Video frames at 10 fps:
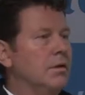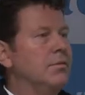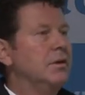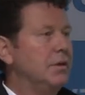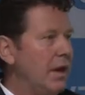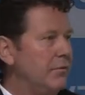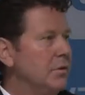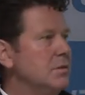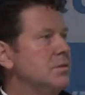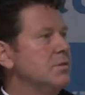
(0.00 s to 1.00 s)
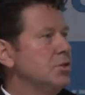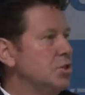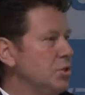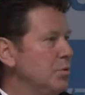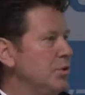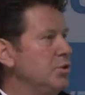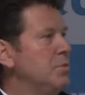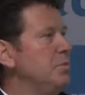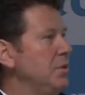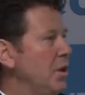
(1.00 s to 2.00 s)
The governance, the
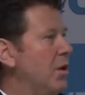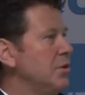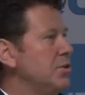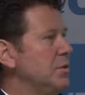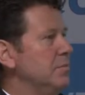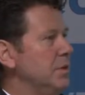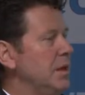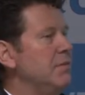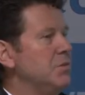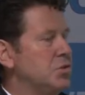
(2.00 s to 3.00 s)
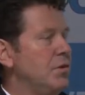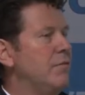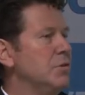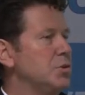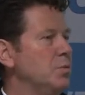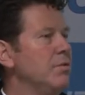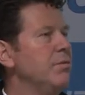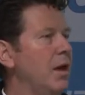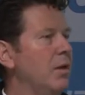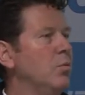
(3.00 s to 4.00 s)
stewardship and the ownership never travels with
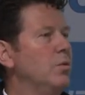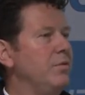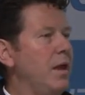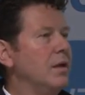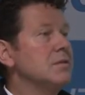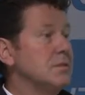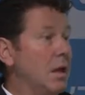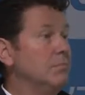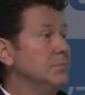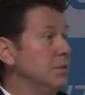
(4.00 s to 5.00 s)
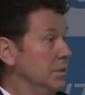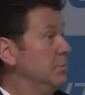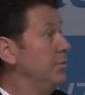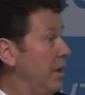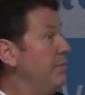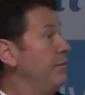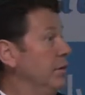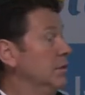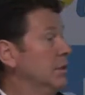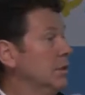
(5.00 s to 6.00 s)
that without some deliberate
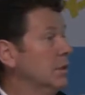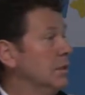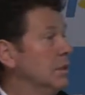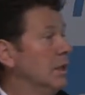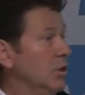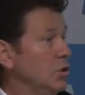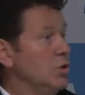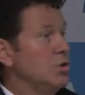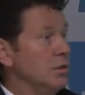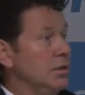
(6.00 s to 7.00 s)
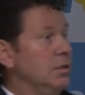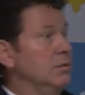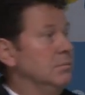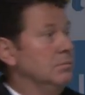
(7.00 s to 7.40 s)
effort. And usually,